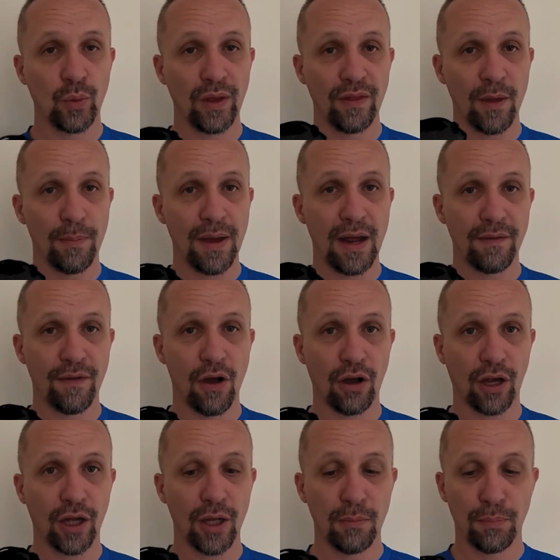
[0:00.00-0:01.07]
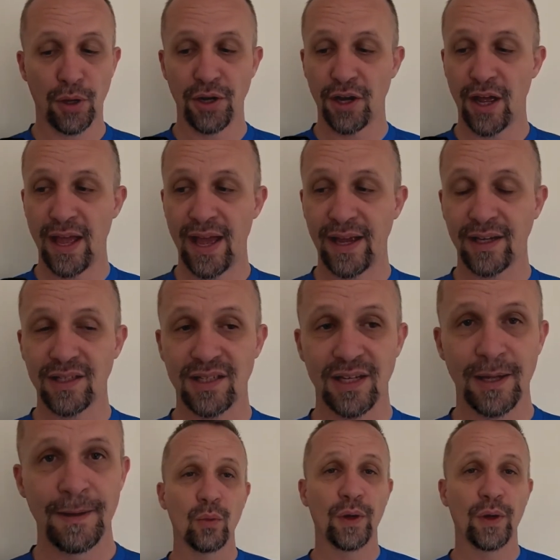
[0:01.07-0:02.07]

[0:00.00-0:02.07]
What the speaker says: with a pair of Hoka Bondi X.